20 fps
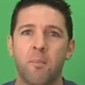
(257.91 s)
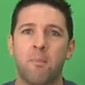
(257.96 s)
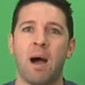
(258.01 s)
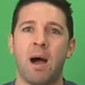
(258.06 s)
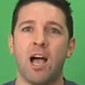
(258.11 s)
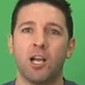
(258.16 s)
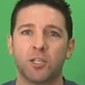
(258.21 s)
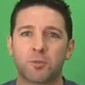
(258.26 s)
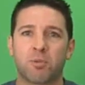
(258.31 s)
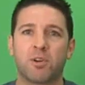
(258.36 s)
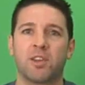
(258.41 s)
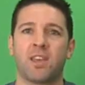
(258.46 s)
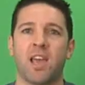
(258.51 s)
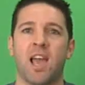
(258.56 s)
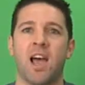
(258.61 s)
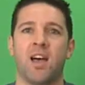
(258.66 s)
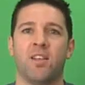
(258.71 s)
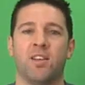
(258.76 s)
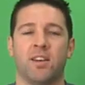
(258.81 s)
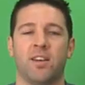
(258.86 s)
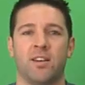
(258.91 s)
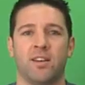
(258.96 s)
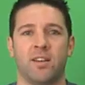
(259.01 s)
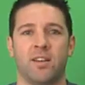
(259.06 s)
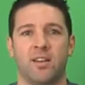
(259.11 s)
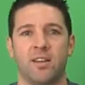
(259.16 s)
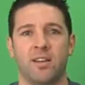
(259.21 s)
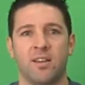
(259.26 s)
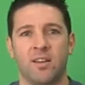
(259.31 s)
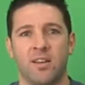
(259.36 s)
Miles per gallon.
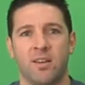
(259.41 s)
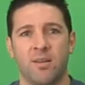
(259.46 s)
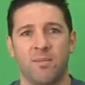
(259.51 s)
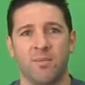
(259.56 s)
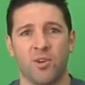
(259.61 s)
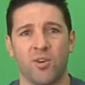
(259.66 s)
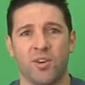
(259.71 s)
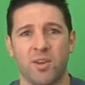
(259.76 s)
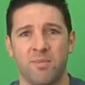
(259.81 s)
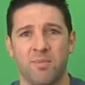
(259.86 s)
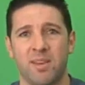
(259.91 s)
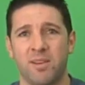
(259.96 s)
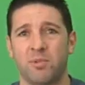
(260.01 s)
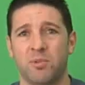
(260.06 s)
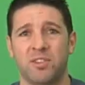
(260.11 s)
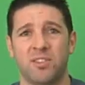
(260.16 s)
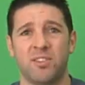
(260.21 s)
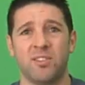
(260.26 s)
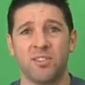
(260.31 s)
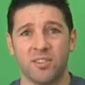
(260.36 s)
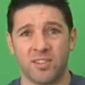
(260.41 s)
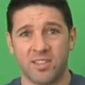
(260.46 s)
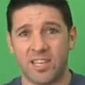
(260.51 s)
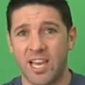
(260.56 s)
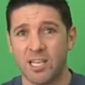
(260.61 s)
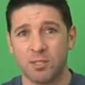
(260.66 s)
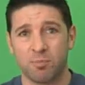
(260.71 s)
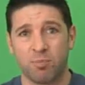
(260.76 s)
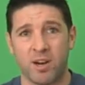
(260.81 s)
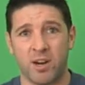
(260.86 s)
I'm gonna go get me. With
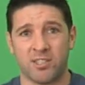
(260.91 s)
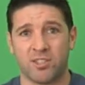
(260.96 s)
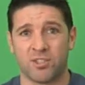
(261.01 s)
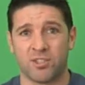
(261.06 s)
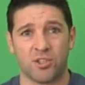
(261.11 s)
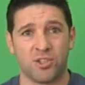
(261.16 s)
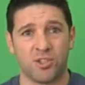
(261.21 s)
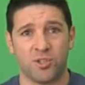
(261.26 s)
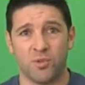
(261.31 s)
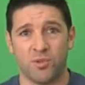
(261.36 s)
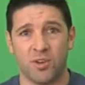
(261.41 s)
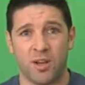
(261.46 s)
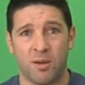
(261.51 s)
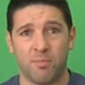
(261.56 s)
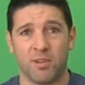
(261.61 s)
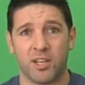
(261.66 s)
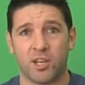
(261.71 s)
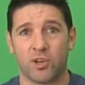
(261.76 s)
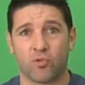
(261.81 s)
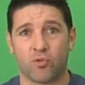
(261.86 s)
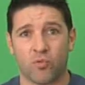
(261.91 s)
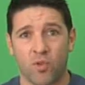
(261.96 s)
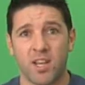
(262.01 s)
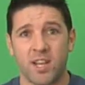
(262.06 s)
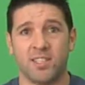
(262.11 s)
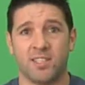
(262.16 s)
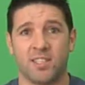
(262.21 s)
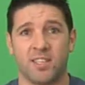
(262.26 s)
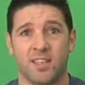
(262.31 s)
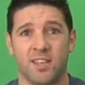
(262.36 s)
gas prices are shooting up like
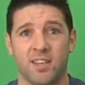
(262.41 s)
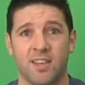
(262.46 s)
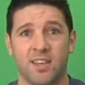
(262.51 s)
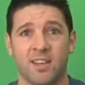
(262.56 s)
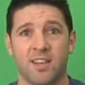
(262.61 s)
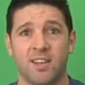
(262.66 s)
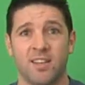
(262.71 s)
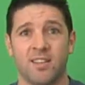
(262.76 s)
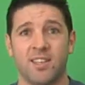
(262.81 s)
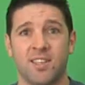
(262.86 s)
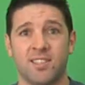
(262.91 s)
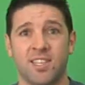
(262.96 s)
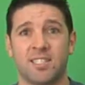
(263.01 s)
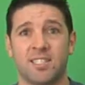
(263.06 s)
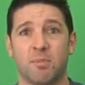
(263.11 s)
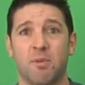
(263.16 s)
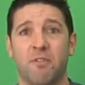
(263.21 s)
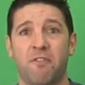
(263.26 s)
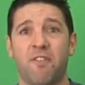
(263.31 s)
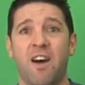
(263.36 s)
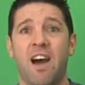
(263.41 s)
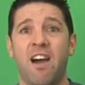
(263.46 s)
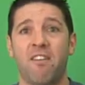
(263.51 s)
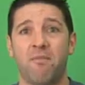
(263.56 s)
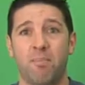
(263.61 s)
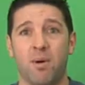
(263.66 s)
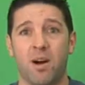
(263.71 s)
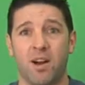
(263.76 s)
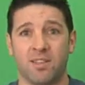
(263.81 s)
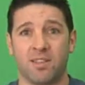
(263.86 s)
crazy. They say it's gonna be
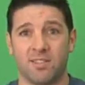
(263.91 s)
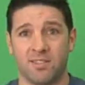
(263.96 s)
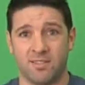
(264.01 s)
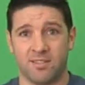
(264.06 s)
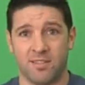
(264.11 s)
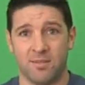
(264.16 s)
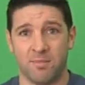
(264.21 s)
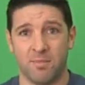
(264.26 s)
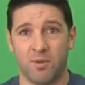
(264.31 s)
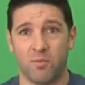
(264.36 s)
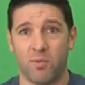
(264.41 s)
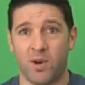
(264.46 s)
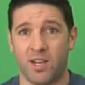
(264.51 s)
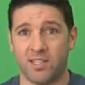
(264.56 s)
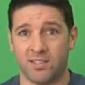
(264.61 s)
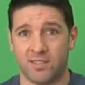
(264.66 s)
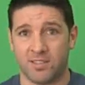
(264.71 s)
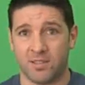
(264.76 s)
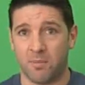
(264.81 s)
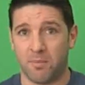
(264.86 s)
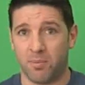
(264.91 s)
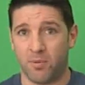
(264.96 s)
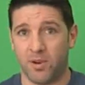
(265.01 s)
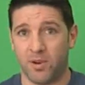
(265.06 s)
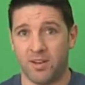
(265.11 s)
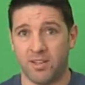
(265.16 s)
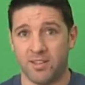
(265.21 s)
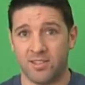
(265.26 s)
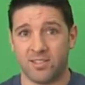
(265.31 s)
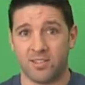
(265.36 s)
five bucks in the Midwest at some
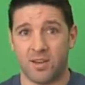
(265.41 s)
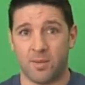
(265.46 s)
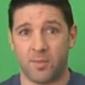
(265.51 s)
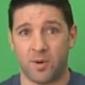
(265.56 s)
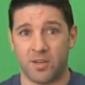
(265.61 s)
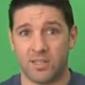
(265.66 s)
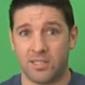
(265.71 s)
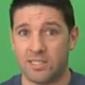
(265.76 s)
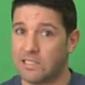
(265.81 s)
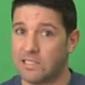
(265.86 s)
point in the summer.